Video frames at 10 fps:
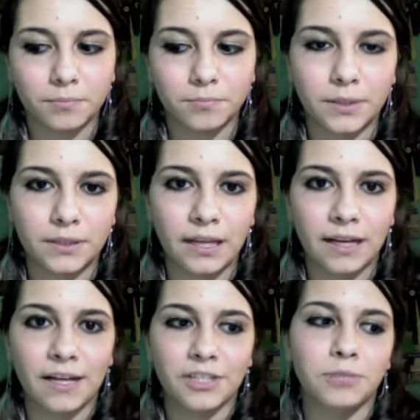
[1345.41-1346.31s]
But that
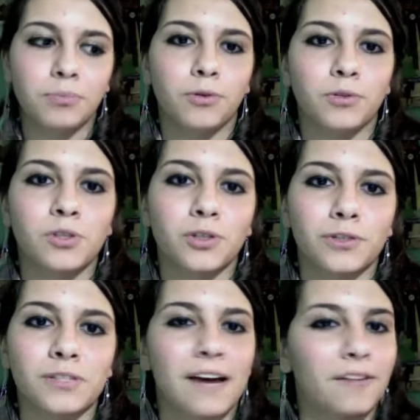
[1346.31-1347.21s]
actually pulls
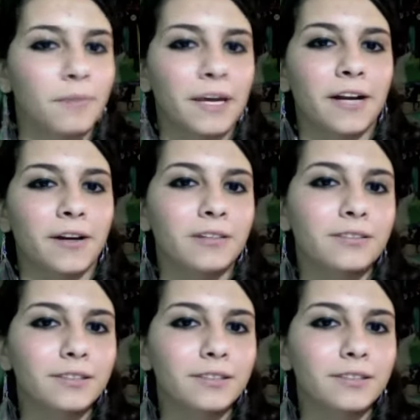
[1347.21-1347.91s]
curls out of my hair